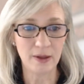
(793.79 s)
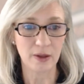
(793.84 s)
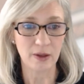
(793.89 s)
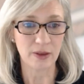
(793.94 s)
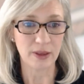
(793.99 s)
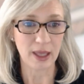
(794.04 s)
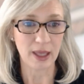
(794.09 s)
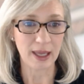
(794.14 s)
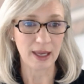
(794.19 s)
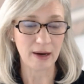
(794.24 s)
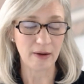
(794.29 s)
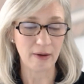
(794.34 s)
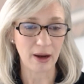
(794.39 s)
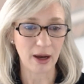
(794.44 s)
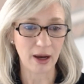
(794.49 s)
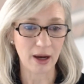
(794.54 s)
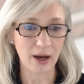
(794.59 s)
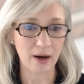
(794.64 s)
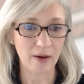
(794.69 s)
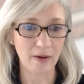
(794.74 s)
there
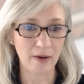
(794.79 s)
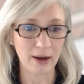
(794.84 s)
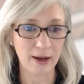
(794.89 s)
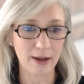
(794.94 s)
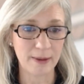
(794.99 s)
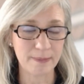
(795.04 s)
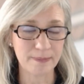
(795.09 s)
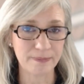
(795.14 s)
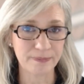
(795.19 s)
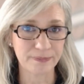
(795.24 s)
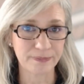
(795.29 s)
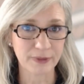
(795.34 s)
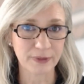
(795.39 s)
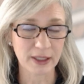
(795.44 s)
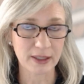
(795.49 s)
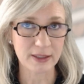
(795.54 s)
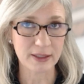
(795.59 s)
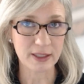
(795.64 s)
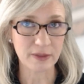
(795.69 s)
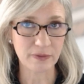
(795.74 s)
are
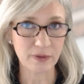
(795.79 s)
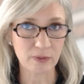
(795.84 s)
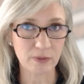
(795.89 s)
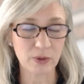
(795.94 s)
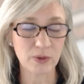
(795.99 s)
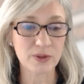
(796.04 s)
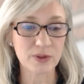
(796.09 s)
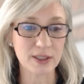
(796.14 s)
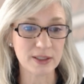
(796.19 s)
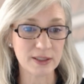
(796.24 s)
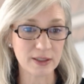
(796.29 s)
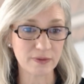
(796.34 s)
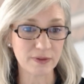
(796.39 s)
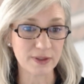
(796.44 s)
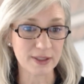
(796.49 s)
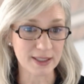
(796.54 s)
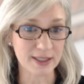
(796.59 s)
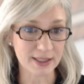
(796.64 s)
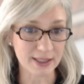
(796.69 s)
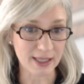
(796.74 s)
different rules in
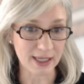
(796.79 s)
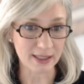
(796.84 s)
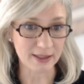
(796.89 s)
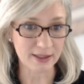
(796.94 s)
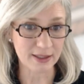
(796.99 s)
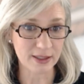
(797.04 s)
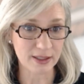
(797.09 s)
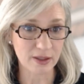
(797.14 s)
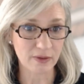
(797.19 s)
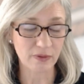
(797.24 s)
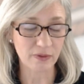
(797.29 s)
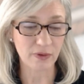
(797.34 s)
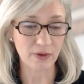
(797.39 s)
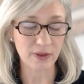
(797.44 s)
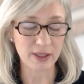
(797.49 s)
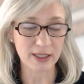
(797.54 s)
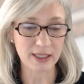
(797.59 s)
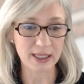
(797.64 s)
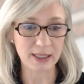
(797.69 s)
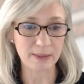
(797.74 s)
different states
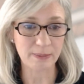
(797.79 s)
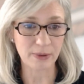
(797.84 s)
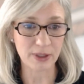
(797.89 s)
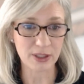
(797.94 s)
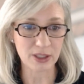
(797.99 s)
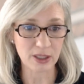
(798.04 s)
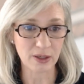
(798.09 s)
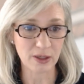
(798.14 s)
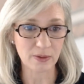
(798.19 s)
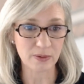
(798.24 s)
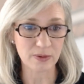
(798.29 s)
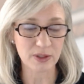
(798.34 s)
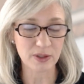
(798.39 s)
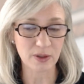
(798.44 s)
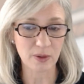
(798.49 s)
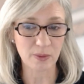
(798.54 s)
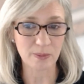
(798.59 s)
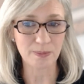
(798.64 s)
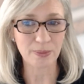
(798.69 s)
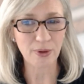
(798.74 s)
for the bridge loan.
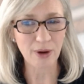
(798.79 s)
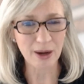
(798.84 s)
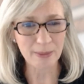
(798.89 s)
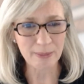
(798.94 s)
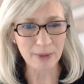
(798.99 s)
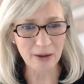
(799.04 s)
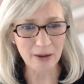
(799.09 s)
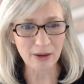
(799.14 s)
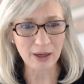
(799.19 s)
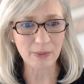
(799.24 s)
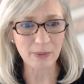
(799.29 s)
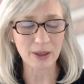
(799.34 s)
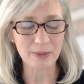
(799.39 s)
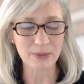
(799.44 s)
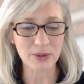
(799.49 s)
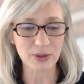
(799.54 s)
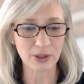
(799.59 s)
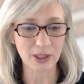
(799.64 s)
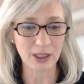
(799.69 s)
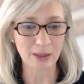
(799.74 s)
So primarily what
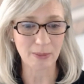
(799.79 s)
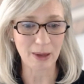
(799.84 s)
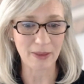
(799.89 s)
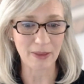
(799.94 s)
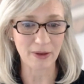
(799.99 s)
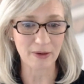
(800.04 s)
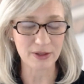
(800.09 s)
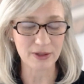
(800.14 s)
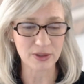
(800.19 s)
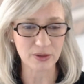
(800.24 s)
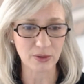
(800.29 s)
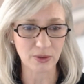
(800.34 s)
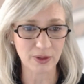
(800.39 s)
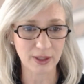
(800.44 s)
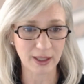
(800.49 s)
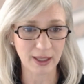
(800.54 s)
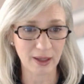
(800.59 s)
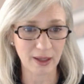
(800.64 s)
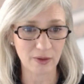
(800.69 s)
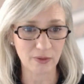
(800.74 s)
I'm talking about there is
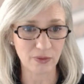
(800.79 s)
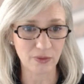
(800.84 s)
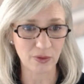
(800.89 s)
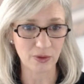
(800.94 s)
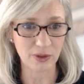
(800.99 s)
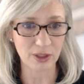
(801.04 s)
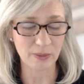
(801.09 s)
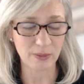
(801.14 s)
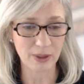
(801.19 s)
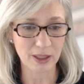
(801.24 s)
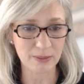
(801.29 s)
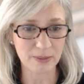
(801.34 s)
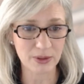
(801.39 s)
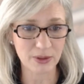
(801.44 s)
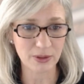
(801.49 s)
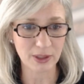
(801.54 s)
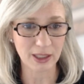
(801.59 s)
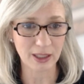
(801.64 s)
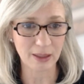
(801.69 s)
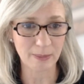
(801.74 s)
Northern California when I'm
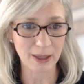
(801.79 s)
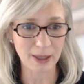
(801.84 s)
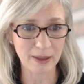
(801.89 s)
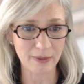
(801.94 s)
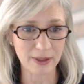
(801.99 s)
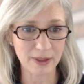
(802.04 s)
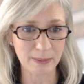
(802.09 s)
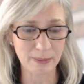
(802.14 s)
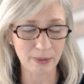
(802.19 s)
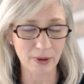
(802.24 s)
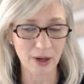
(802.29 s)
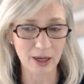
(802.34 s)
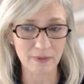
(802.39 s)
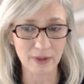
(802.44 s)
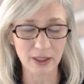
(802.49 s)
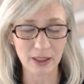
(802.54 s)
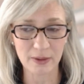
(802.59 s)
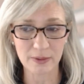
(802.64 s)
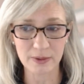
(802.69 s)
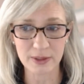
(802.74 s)
talking about the
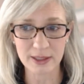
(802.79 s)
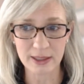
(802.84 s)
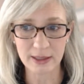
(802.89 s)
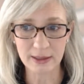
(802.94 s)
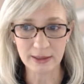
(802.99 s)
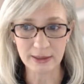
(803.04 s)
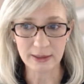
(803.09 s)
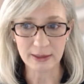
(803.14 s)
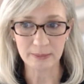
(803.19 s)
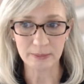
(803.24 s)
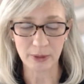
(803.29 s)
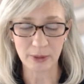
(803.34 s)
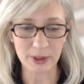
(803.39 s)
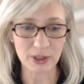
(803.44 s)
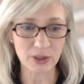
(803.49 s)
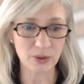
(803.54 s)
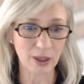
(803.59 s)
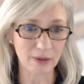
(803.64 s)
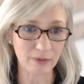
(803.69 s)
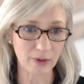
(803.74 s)
private loans, but we
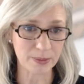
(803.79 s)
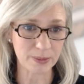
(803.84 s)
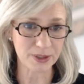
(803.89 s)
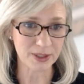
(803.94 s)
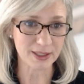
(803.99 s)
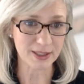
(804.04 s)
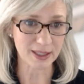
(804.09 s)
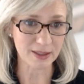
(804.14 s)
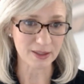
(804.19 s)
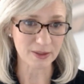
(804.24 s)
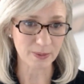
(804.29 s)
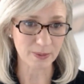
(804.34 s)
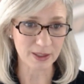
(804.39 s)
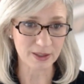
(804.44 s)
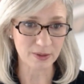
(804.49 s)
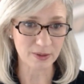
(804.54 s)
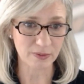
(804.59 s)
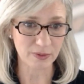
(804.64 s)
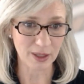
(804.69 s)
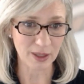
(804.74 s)
do have options elsewhere.
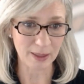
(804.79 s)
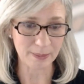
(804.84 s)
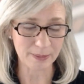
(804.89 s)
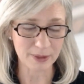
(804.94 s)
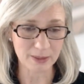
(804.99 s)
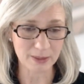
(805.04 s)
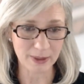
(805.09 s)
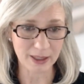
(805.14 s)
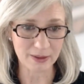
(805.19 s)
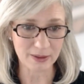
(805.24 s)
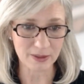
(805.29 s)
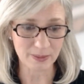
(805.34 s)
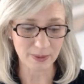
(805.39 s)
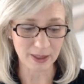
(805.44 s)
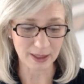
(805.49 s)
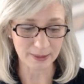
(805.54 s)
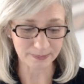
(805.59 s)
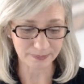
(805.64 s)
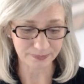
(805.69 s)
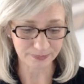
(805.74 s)
So if you happen to be
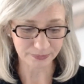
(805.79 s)
elsewhere,